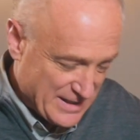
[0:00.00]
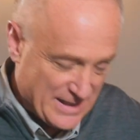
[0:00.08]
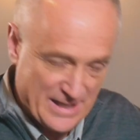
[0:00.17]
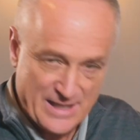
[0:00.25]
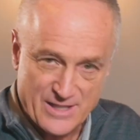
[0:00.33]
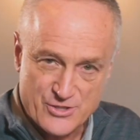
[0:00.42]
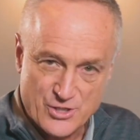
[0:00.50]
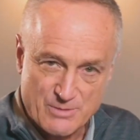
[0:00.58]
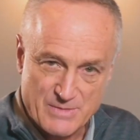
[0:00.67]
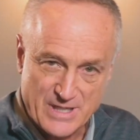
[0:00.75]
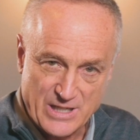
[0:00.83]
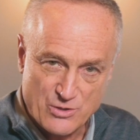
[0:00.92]
a
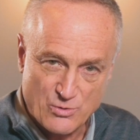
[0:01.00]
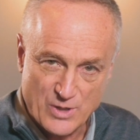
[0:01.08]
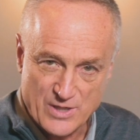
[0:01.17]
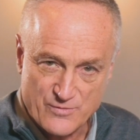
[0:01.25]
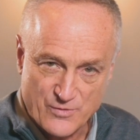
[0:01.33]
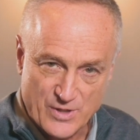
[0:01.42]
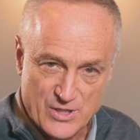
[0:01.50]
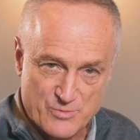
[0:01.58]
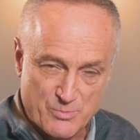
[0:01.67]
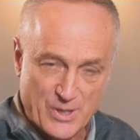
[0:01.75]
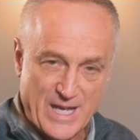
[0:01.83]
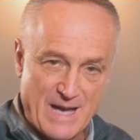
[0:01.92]
term that he coined for his
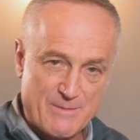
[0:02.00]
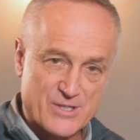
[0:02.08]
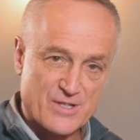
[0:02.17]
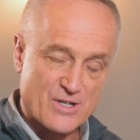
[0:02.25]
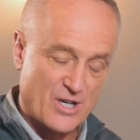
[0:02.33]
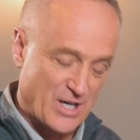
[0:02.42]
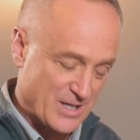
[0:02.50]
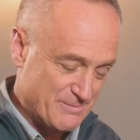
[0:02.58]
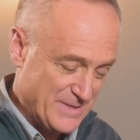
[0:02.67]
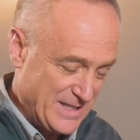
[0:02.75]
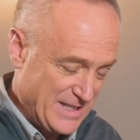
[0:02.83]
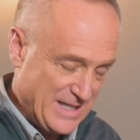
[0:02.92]
book Habits of the Heart.